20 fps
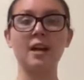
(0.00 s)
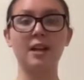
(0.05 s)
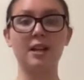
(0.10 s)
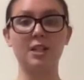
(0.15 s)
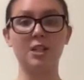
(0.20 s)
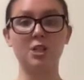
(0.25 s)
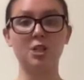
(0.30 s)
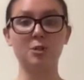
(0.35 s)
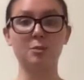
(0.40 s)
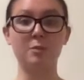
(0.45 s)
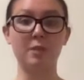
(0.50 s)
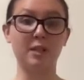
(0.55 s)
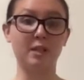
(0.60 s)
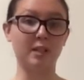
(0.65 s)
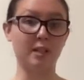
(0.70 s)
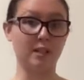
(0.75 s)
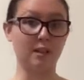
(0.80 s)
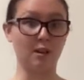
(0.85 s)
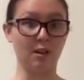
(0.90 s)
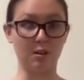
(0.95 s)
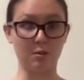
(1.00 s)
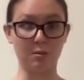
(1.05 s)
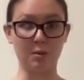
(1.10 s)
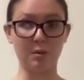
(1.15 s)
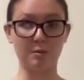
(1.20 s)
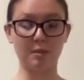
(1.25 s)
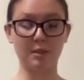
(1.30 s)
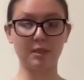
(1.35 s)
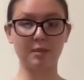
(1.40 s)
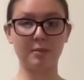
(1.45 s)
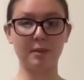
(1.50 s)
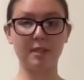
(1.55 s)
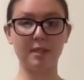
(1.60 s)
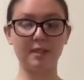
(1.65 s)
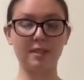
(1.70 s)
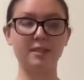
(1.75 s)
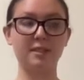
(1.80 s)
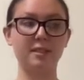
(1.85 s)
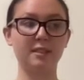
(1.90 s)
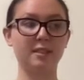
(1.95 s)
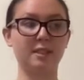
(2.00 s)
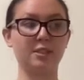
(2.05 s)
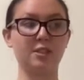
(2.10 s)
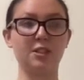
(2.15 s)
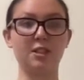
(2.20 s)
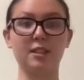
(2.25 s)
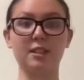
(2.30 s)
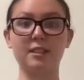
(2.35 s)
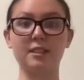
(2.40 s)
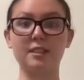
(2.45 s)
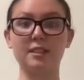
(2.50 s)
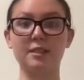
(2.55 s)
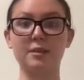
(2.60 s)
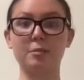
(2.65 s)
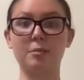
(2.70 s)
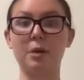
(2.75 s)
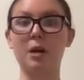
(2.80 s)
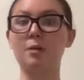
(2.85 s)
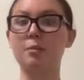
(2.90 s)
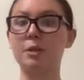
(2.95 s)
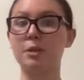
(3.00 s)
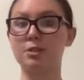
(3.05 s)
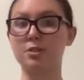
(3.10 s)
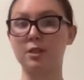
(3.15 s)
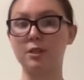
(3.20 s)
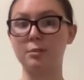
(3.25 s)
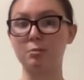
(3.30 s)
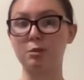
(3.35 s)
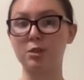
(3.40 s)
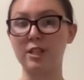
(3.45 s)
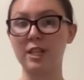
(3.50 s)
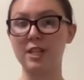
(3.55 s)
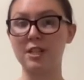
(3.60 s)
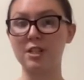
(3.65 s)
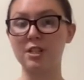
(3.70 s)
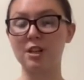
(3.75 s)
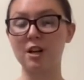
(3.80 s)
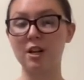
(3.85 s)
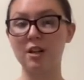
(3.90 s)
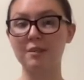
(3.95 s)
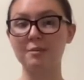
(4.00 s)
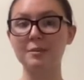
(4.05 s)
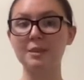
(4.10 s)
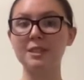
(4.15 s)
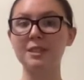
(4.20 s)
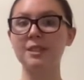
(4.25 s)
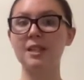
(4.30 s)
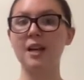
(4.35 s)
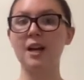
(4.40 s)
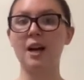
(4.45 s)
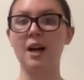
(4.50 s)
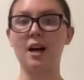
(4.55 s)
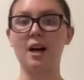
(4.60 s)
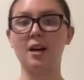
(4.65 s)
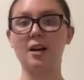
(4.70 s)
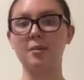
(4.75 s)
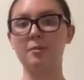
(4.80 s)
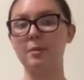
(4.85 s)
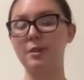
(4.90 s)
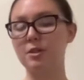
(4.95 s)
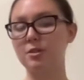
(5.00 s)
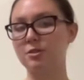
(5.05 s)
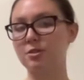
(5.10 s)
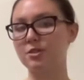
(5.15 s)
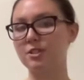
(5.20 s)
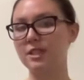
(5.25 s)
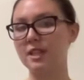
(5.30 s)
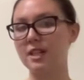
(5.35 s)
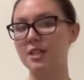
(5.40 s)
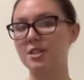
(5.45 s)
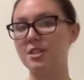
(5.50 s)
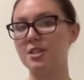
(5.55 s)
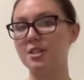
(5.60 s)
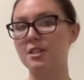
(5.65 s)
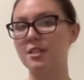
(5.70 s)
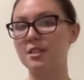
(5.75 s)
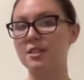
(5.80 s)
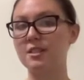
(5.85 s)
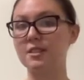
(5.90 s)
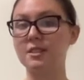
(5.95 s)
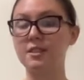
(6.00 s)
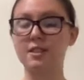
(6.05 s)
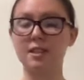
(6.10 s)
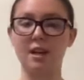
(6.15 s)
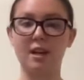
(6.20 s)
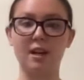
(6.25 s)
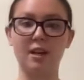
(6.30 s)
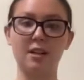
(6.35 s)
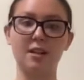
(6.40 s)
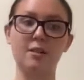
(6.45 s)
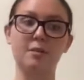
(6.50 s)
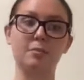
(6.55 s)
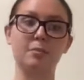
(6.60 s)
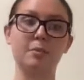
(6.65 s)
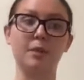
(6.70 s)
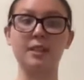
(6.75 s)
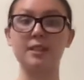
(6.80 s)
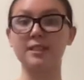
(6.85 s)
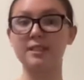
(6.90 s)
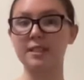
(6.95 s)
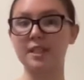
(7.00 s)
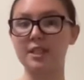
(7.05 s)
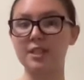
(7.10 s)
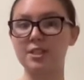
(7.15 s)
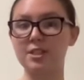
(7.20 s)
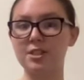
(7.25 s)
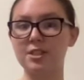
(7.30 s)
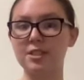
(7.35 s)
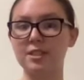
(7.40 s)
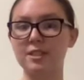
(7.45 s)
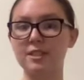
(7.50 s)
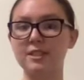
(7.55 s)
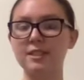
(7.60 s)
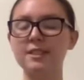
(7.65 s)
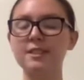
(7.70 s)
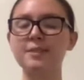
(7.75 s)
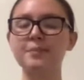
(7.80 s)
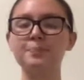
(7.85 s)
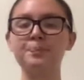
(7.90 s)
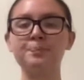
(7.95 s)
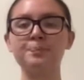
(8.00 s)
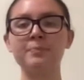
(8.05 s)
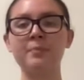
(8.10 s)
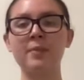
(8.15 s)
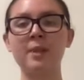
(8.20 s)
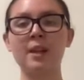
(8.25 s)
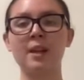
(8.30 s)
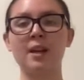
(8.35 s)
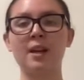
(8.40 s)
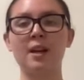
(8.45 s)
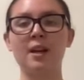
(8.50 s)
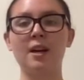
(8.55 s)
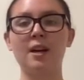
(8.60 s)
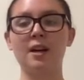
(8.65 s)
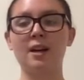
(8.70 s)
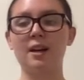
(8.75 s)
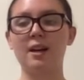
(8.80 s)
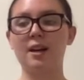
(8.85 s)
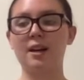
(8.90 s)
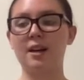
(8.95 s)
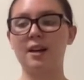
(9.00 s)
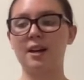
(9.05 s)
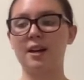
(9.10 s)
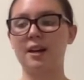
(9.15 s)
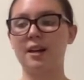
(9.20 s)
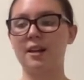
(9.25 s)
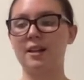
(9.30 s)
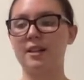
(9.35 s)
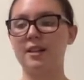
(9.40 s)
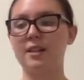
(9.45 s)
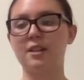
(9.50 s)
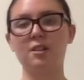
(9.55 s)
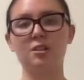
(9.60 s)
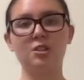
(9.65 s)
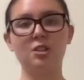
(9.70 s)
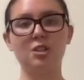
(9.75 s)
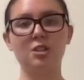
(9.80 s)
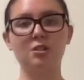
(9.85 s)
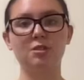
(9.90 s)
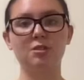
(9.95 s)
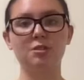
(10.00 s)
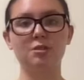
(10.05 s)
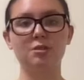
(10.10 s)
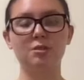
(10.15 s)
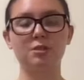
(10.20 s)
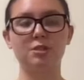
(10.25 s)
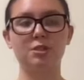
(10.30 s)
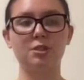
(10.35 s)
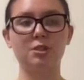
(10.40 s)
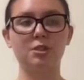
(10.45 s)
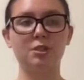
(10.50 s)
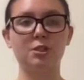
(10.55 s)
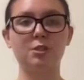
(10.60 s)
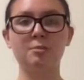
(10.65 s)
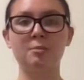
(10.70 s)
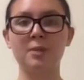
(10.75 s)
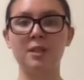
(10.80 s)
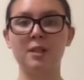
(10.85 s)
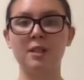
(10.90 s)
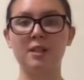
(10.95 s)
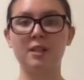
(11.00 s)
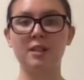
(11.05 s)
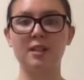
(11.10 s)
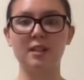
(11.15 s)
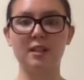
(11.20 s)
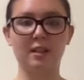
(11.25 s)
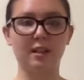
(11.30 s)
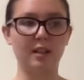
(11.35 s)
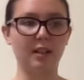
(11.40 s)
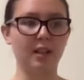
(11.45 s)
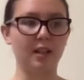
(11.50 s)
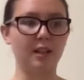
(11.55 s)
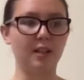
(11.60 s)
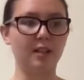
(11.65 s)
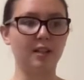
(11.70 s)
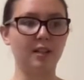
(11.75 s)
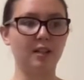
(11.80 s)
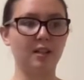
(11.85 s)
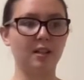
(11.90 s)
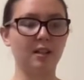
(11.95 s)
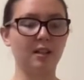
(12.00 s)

It should be in all public spaces, such as public transportation hubs, metro stations, bus stations. And it also should be in like